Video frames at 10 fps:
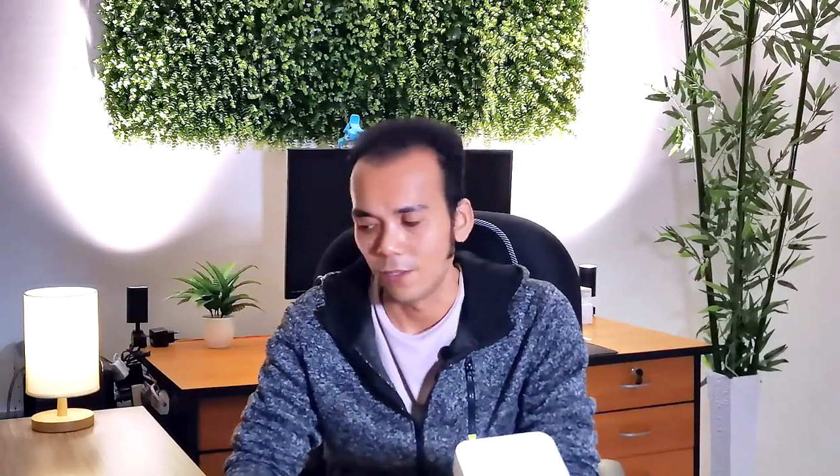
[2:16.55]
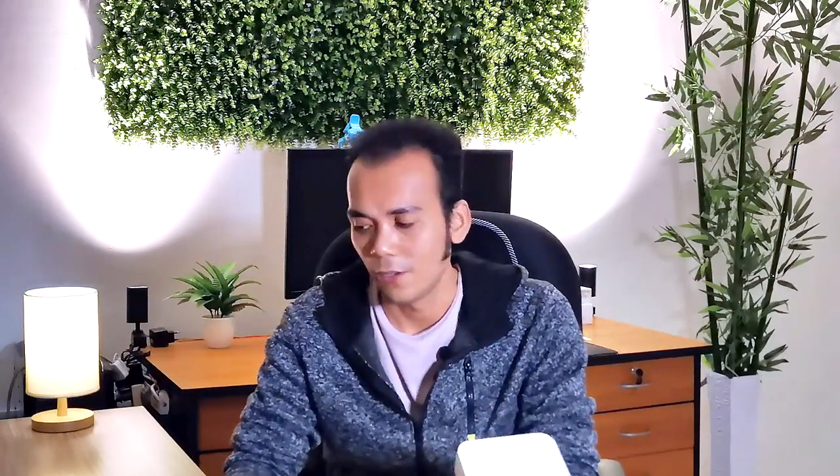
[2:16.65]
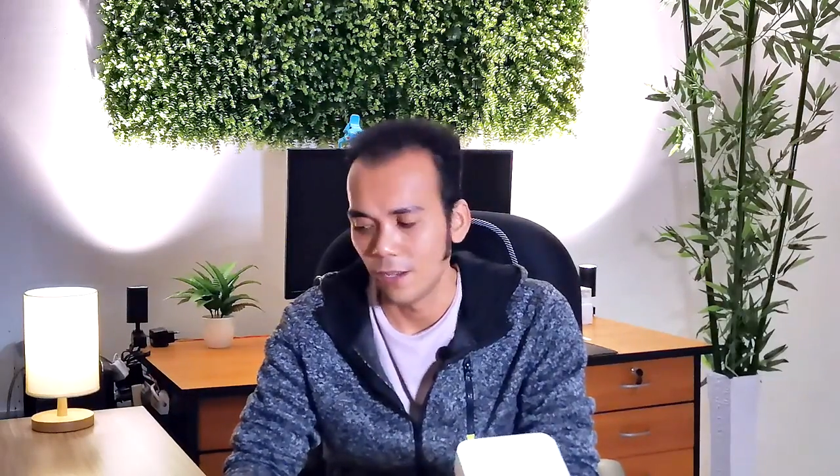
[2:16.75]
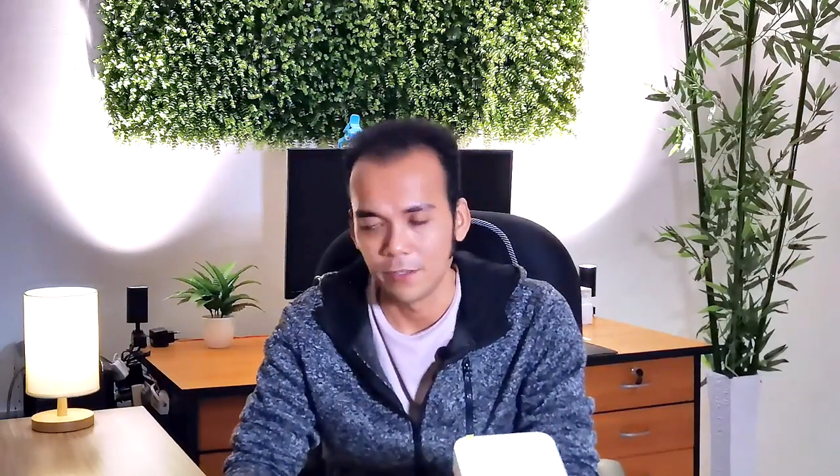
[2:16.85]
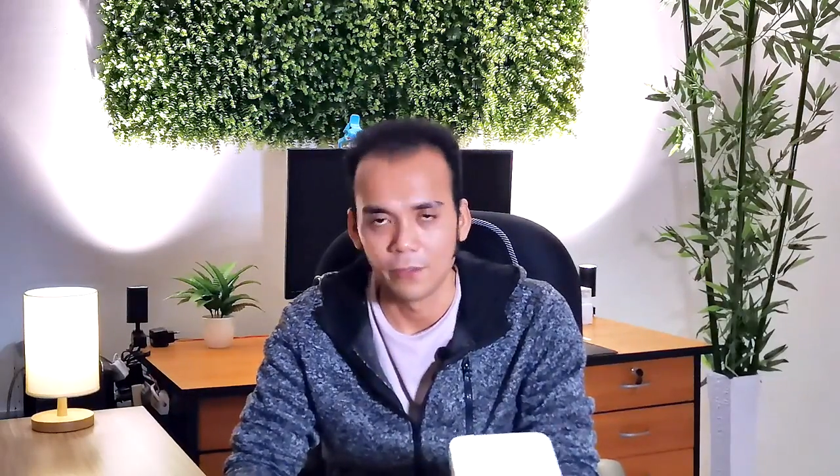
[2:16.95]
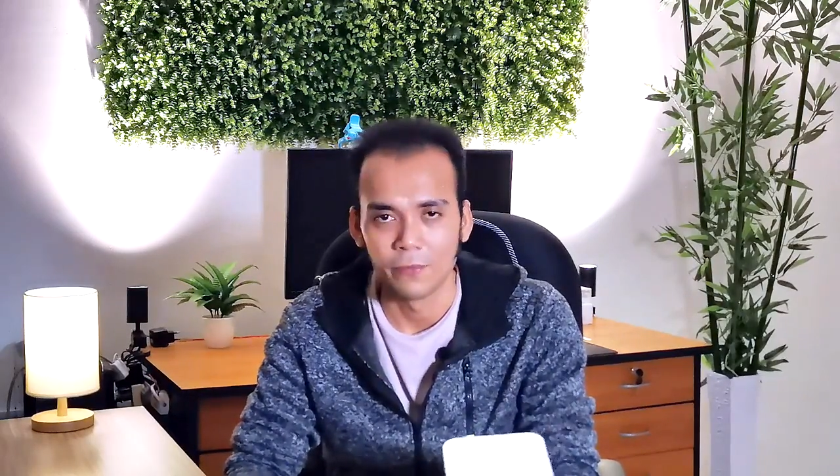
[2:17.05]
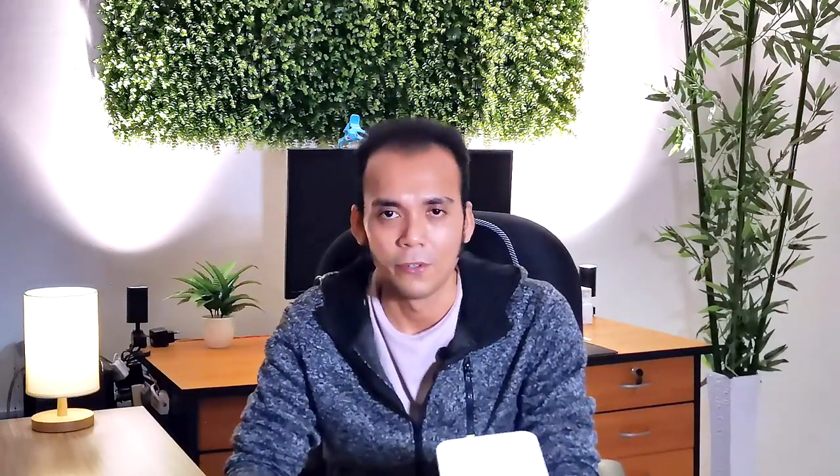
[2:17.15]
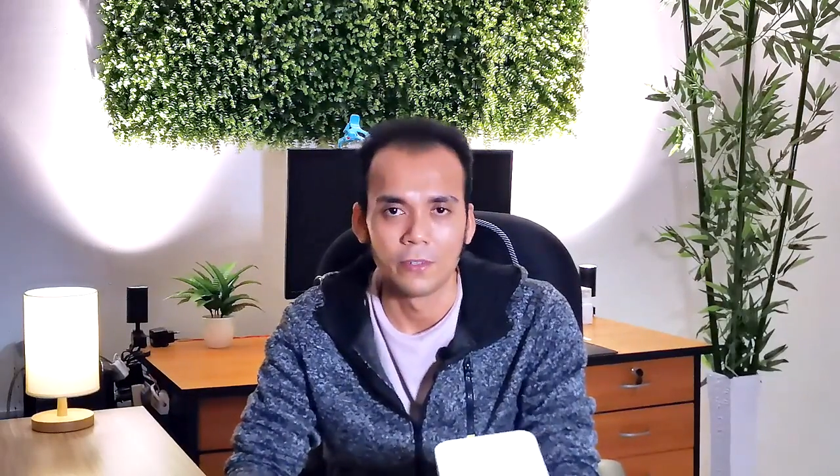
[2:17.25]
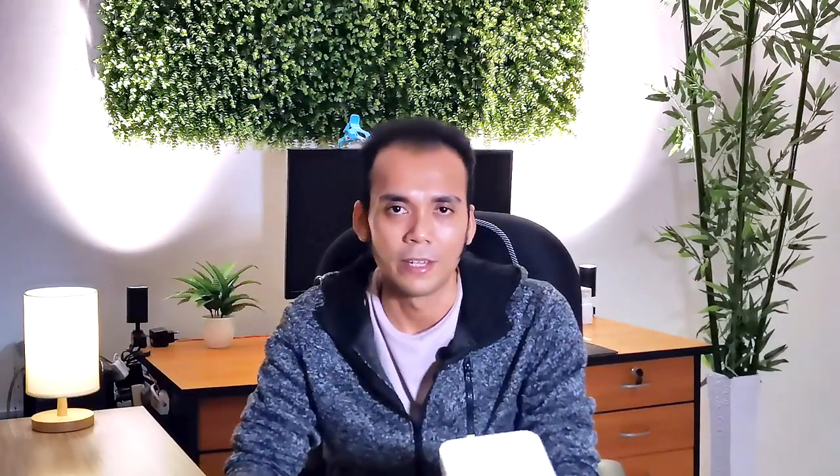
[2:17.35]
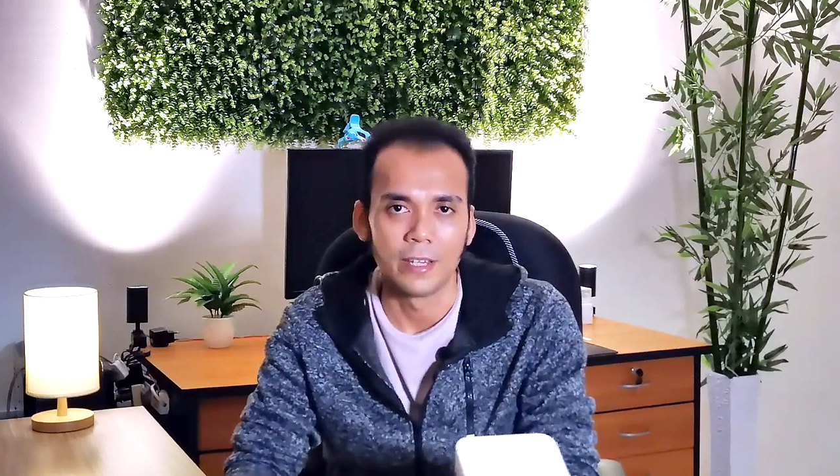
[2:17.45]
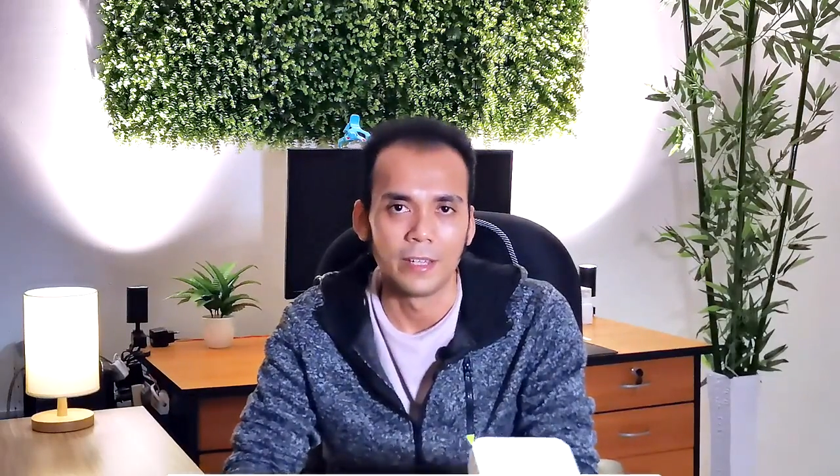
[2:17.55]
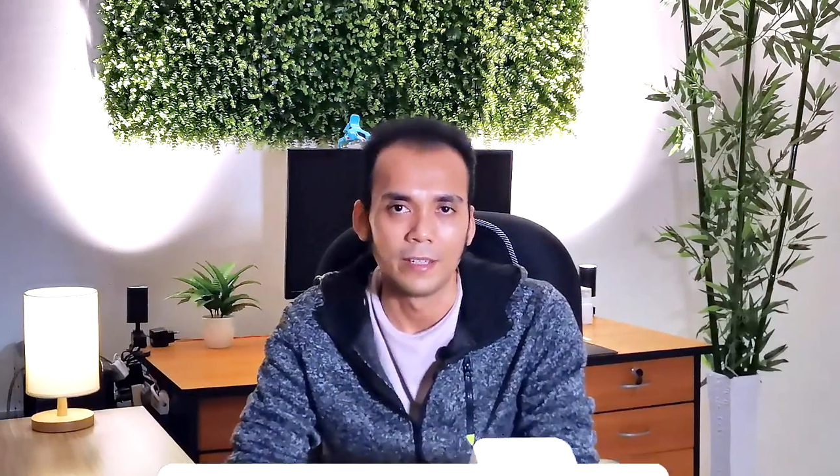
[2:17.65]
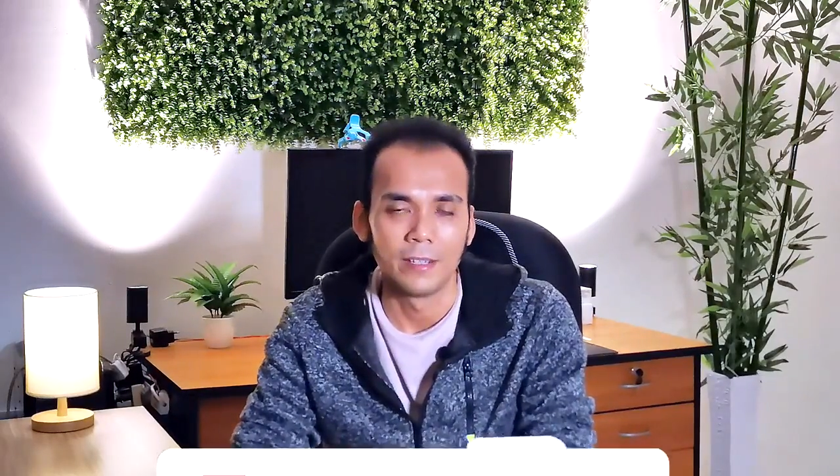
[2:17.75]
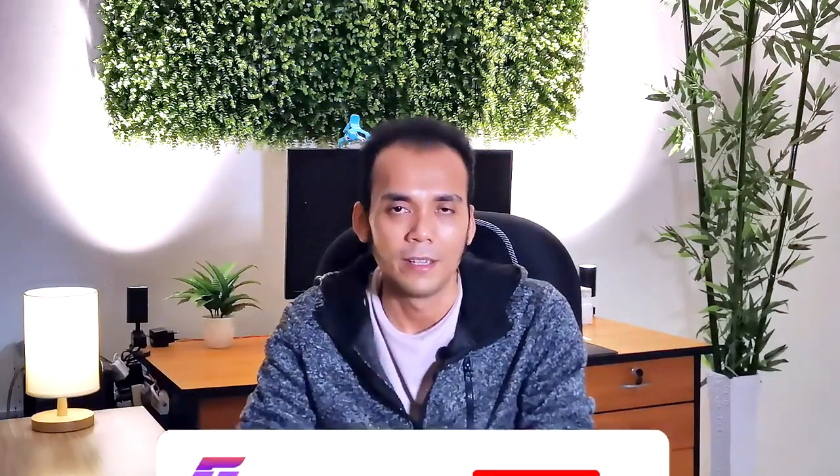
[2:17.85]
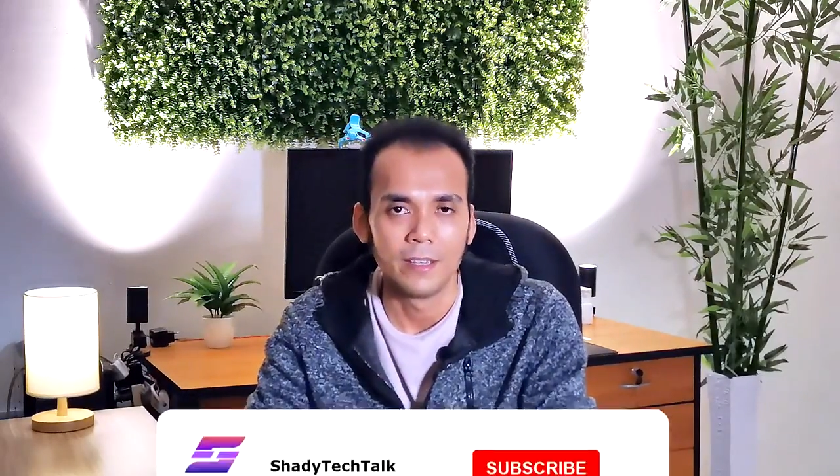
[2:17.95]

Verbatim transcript: long as your phone can